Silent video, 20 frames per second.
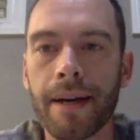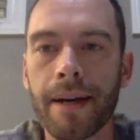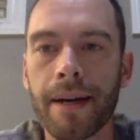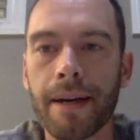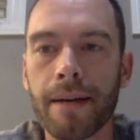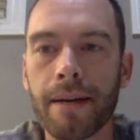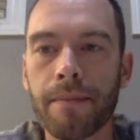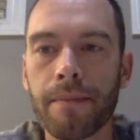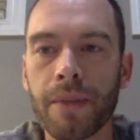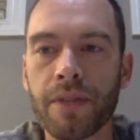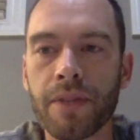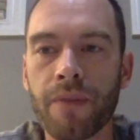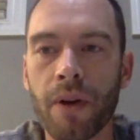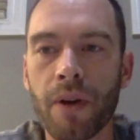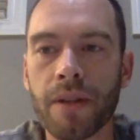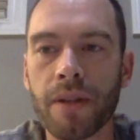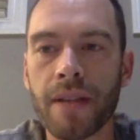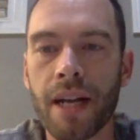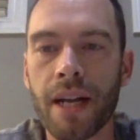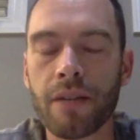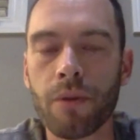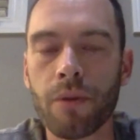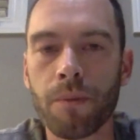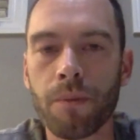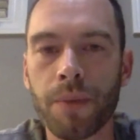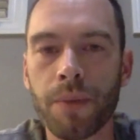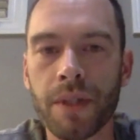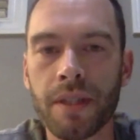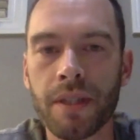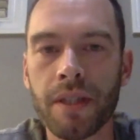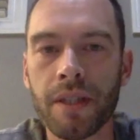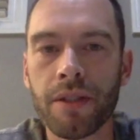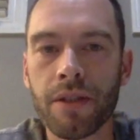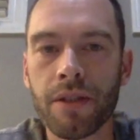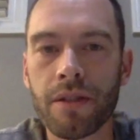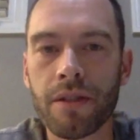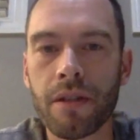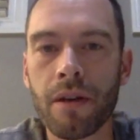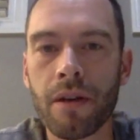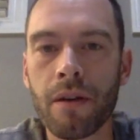As far as actual procedures
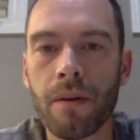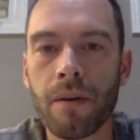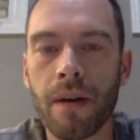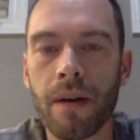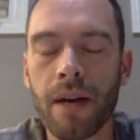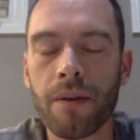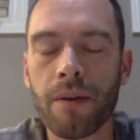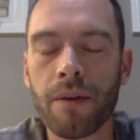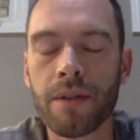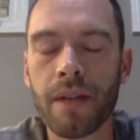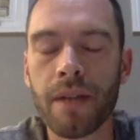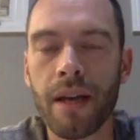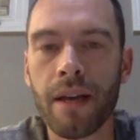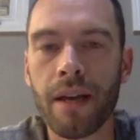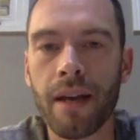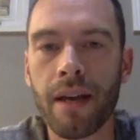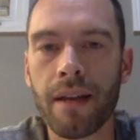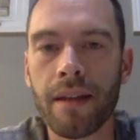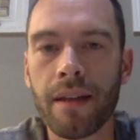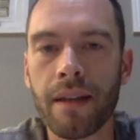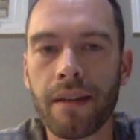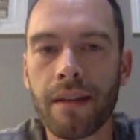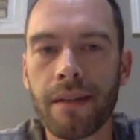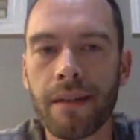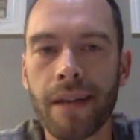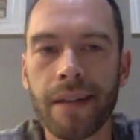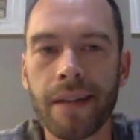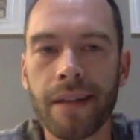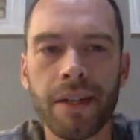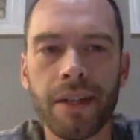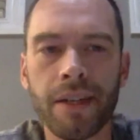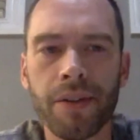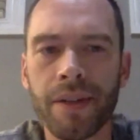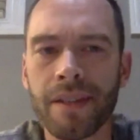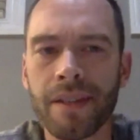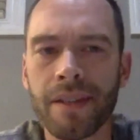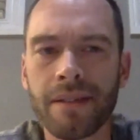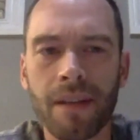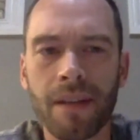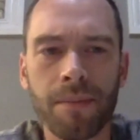go, I was at, I think, 900 and
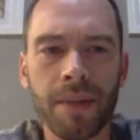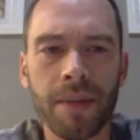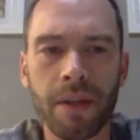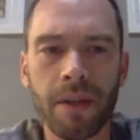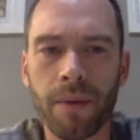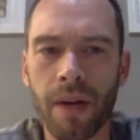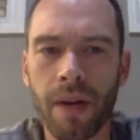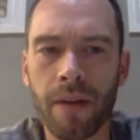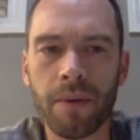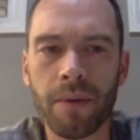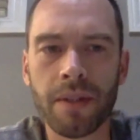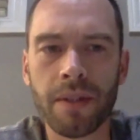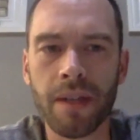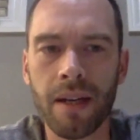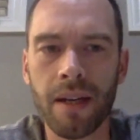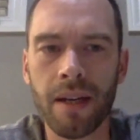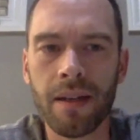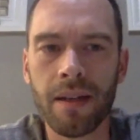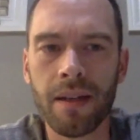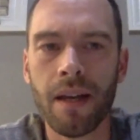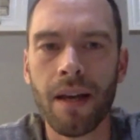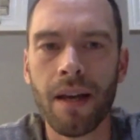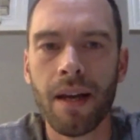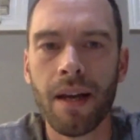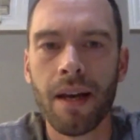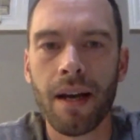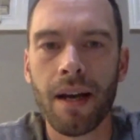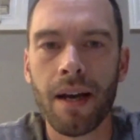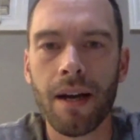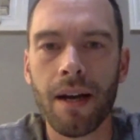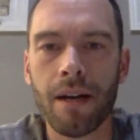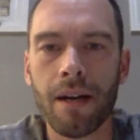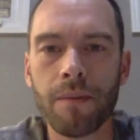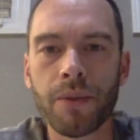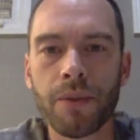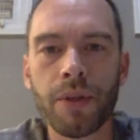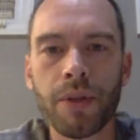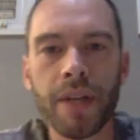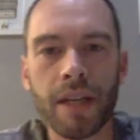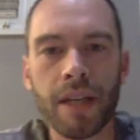something when I was done. So
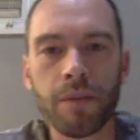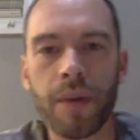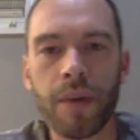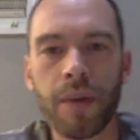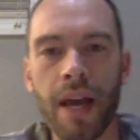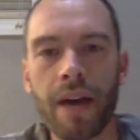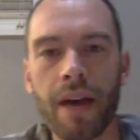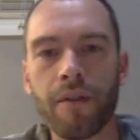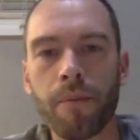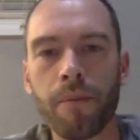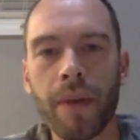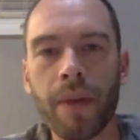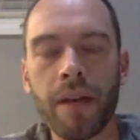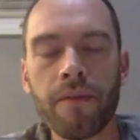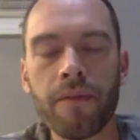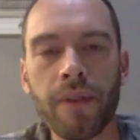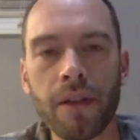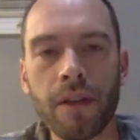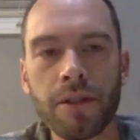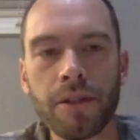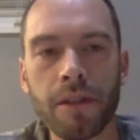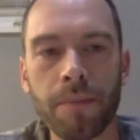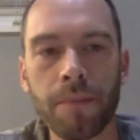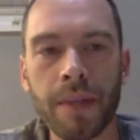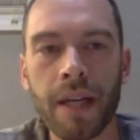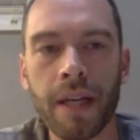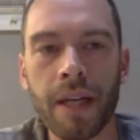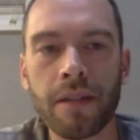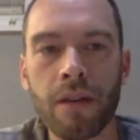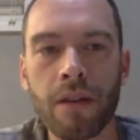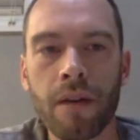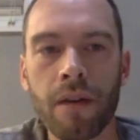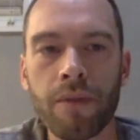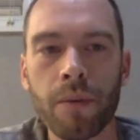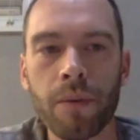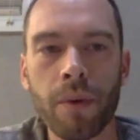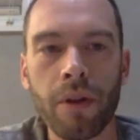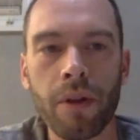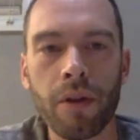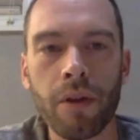yes, we have a pain fellowship, and that's often
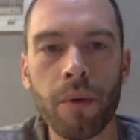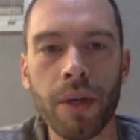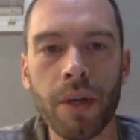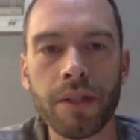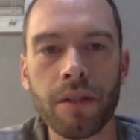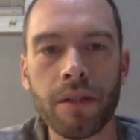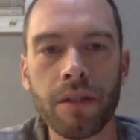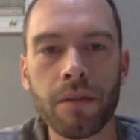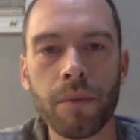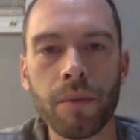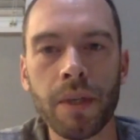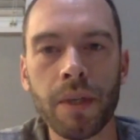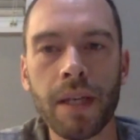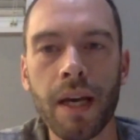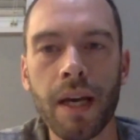one of the questions we get.